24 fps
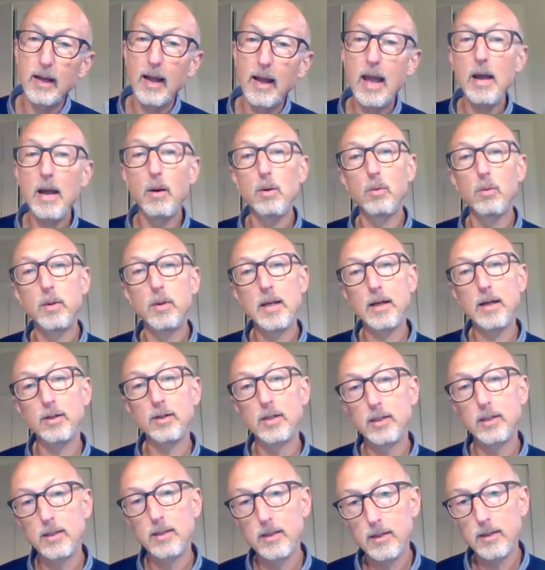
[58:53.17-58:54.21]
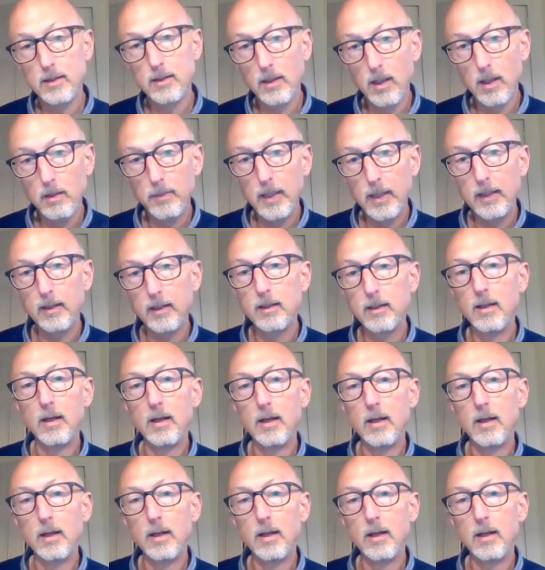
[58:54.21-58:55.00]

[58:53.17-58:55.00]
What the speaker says: How are we actually disturbing